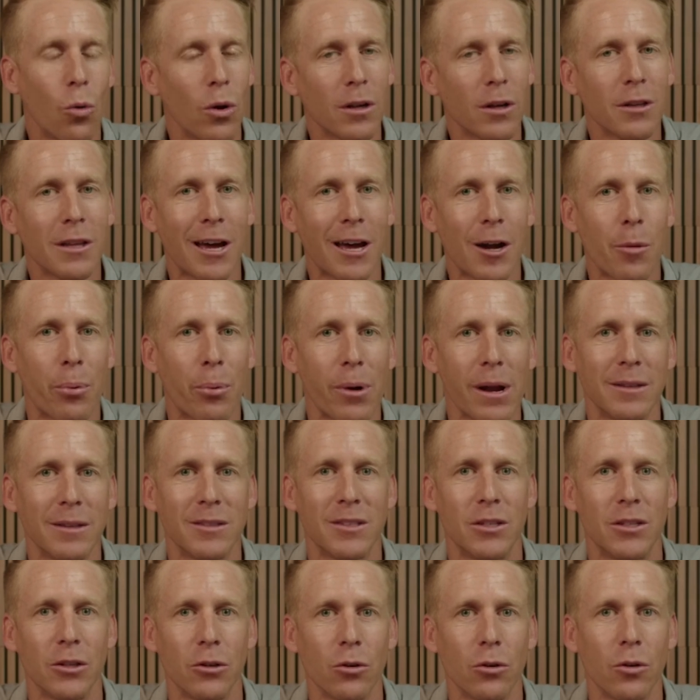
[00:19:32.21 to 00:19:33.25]
what a lot of
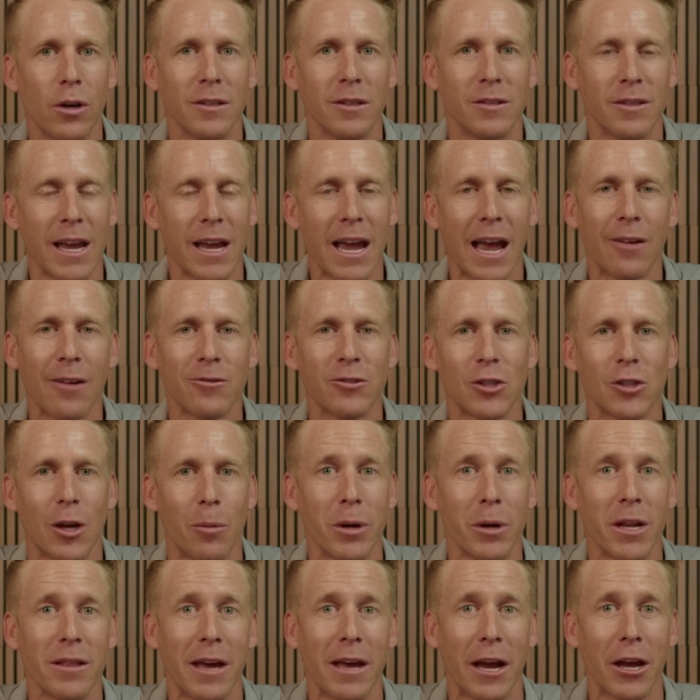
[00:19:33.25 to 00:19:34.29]
brands do is they have
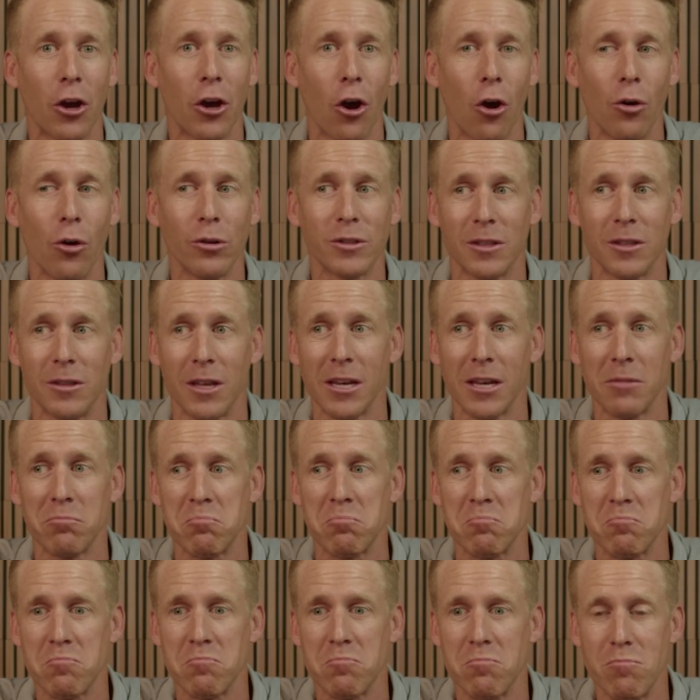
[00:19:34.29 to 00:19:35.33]
somebody that goes and
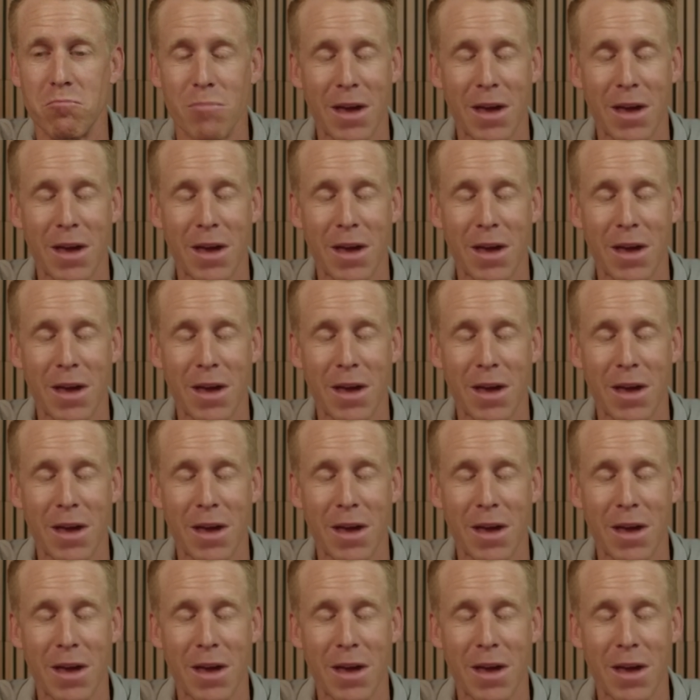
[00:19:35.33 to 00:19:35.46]
they